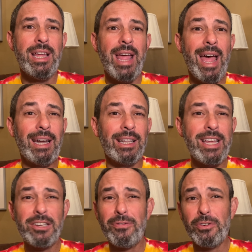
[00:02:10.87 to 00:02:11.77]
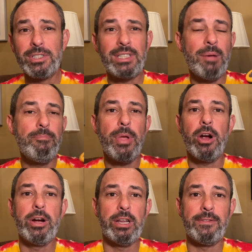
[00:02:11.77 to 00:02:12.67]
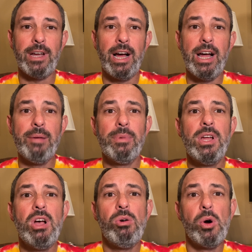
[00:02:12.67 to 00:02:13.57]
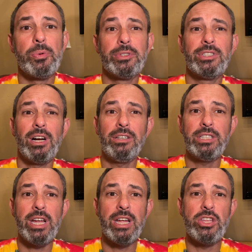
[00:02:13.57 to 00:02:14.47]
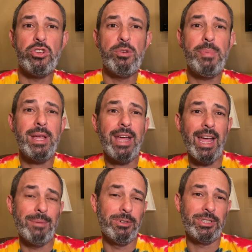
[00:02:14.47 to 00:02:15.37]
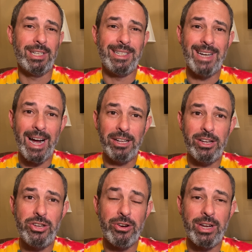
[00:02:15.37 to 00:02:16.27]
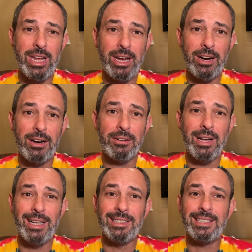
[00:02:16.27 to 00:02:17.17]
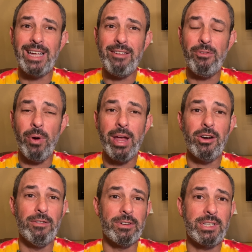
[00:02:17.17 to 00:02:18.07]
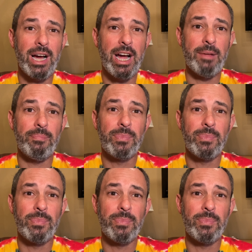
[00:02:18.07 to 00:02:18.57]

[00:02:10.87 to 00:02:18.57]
at least for some period of time, will result in you being able to dial in your gear and save weight over time.